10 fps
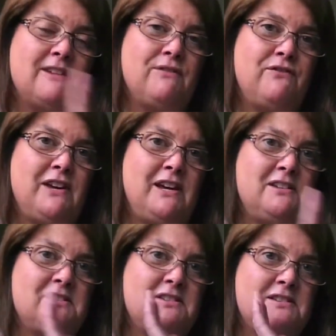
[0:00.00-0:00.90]
can
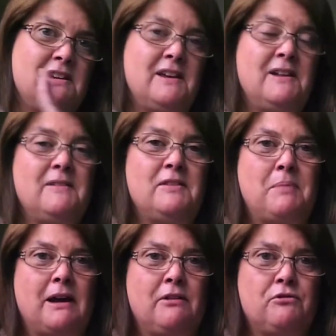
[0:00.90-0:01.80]
face the
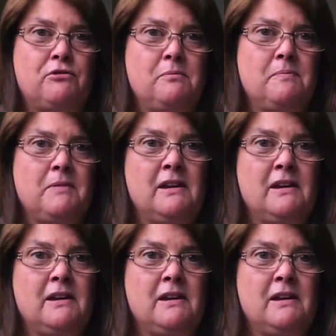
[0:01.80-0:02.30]
bathroom,